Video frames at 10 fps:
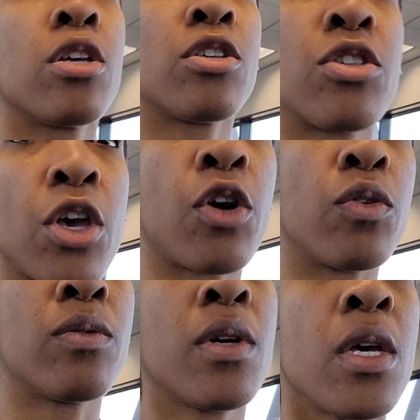
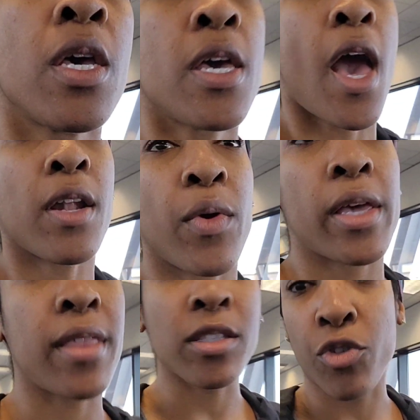So
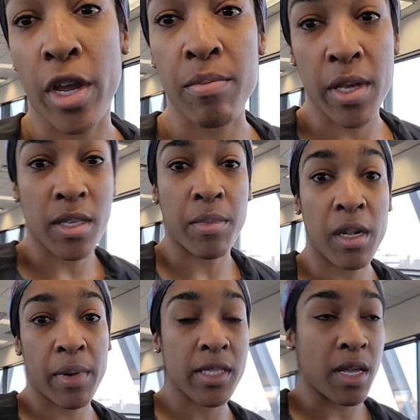anyway, that's great because I'm
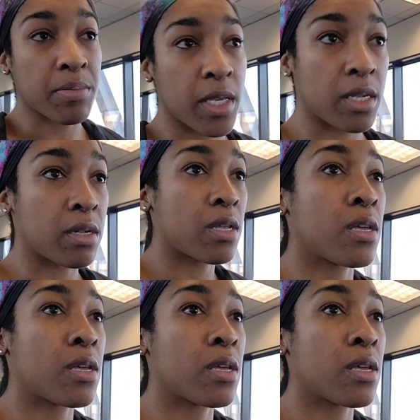getting my steps in,